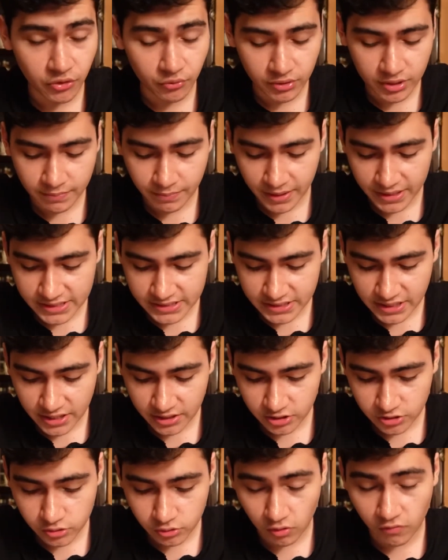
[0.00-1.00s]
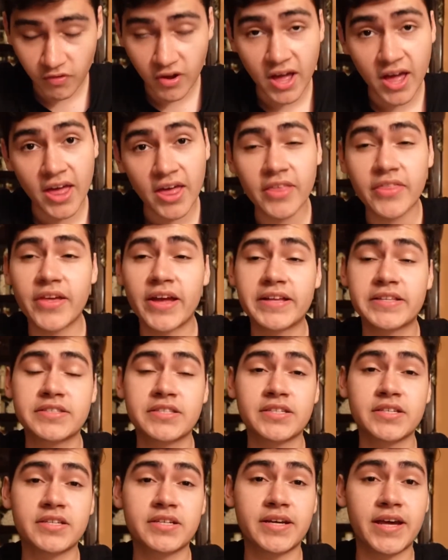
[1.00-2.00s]
3x10 to 12.
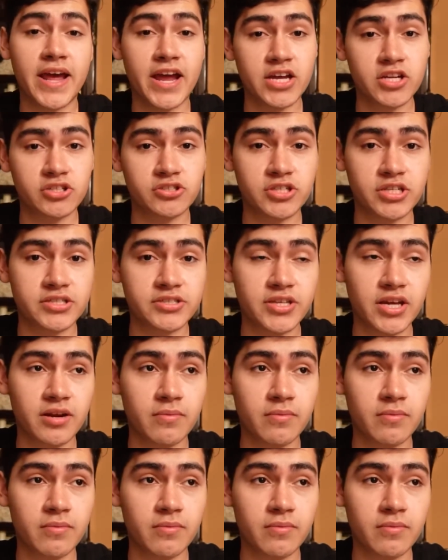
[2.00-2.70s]
That's exercise